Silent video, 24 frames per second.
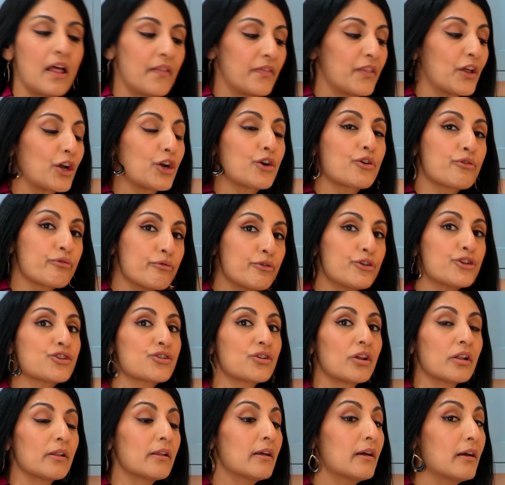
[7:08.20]
the
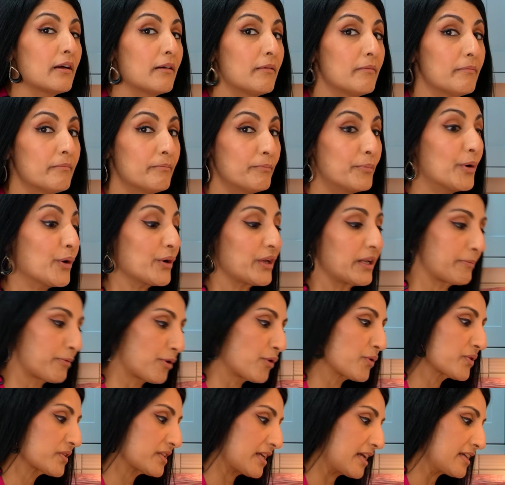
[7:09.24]
crucial bunning
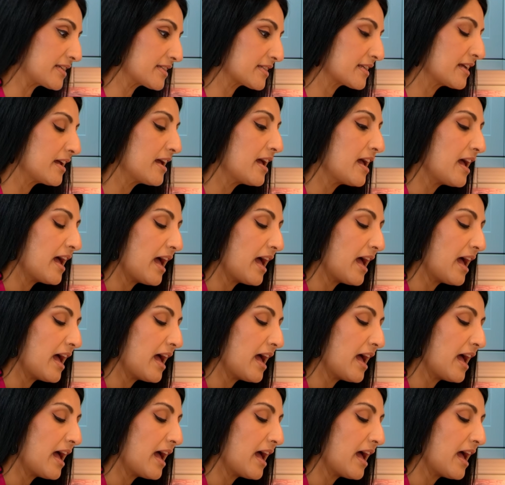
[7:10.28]
process.